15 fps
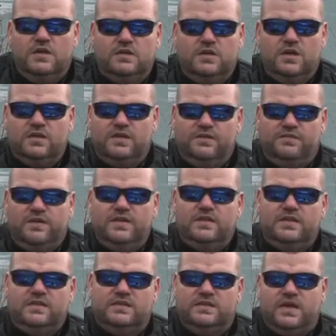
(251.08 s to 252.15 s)
There are different
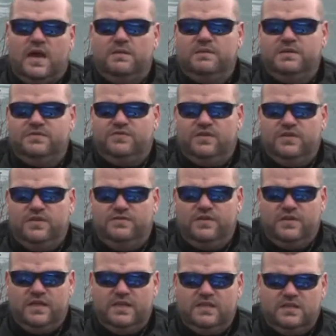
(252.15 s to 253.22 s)
tablets for
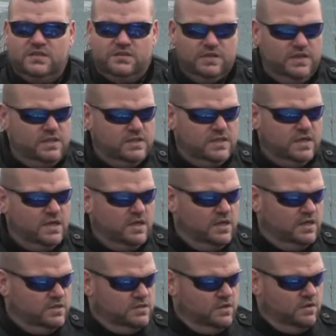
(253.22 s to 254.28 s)
different industries.
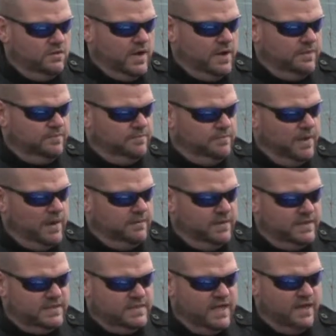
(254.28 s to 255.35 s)
So
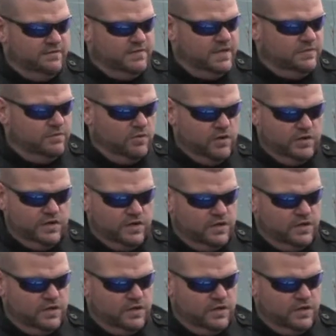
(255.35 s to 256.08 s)
public safety, border